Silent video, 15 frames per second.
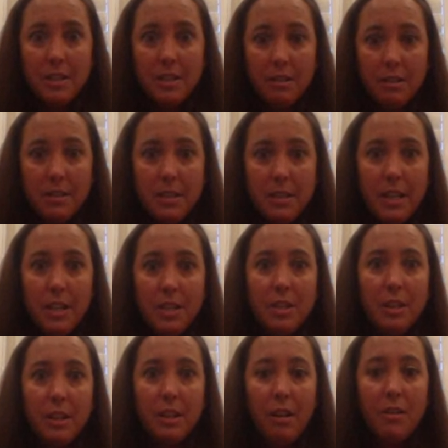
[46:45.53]

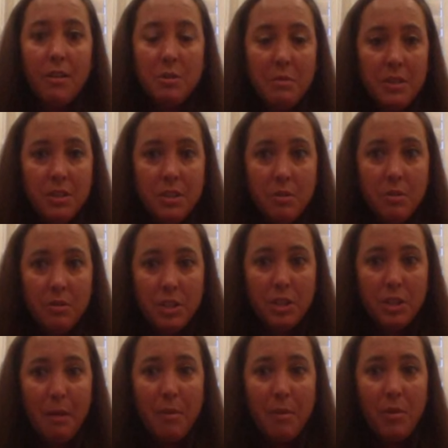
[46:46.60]
solicitation, acknowledgement, and
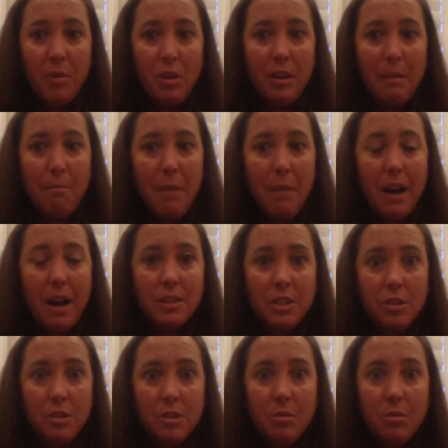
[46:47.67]
stewardship. And when you get back
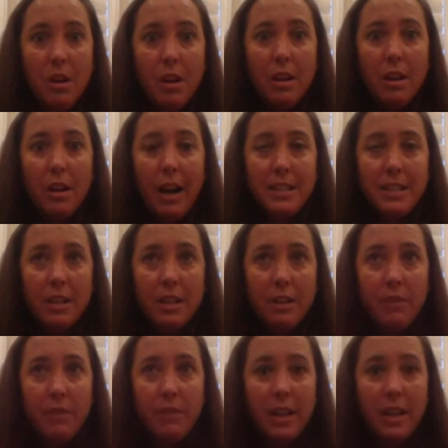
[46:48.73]
to
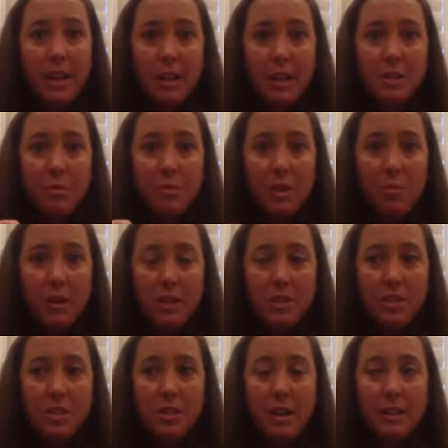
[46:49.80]
identification, that's where you want to
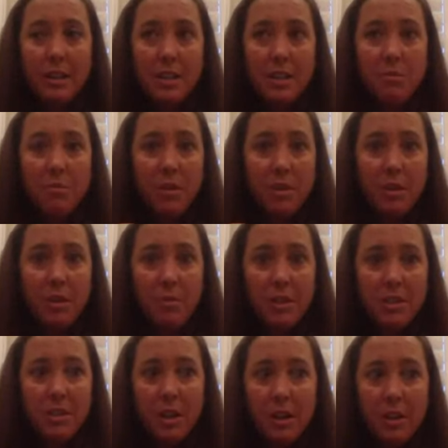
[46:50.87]
start. That's where you want
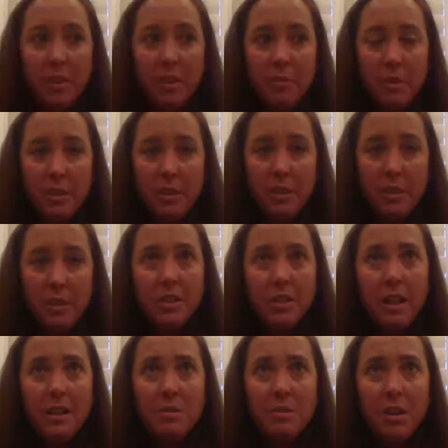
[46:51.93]
to start in the research. And
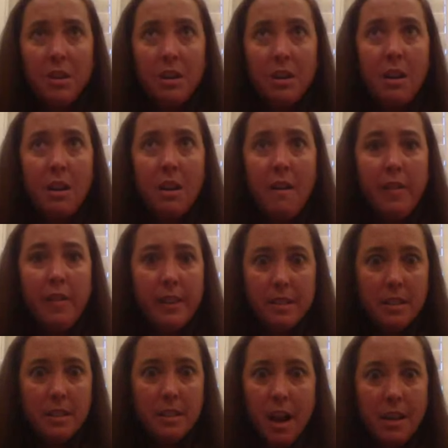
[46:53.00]
that's
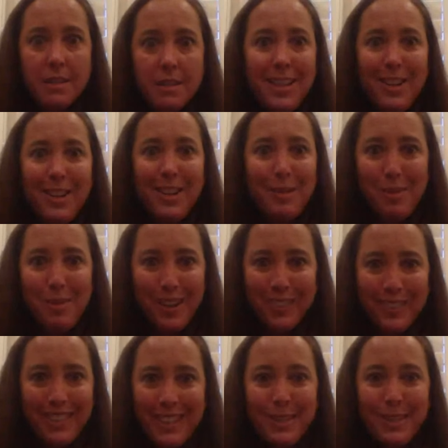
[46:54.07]
the not scary part
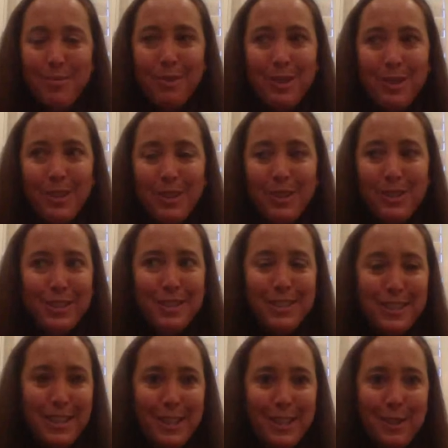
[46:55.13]
of it. That's where you're
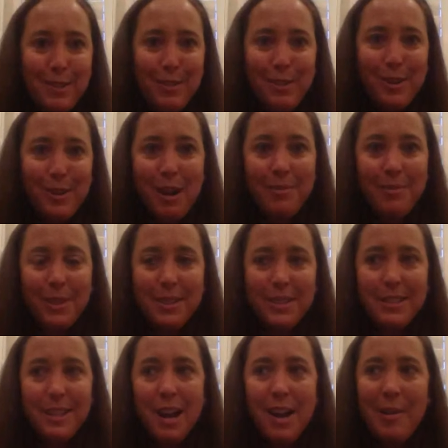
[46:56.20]
just in your own
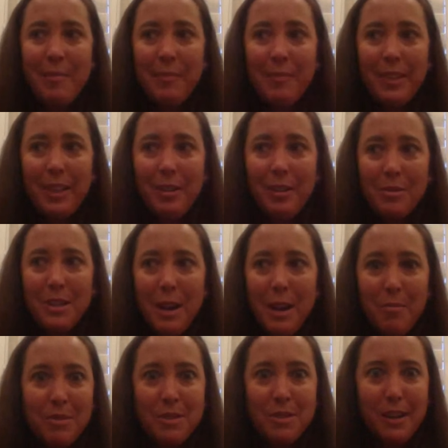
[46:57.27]
office, you know,
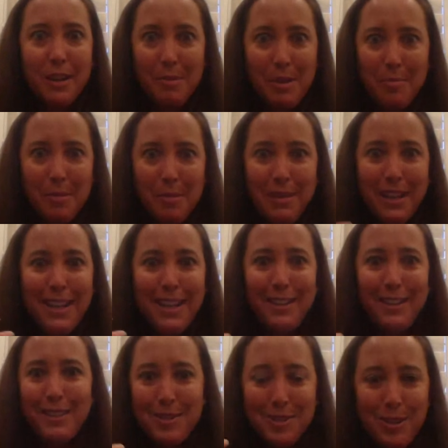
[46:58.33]
cyber stalking people, making
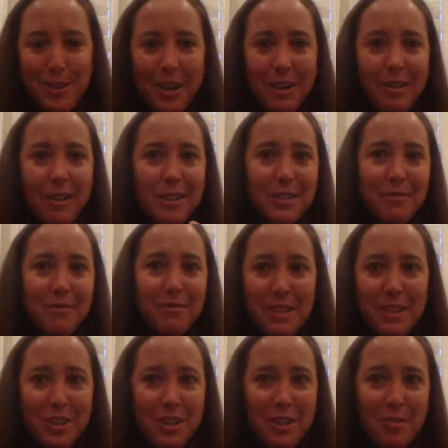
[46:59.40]
notes, trying to collect
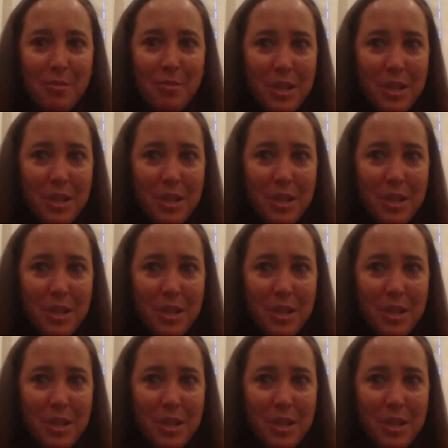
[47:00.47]
information and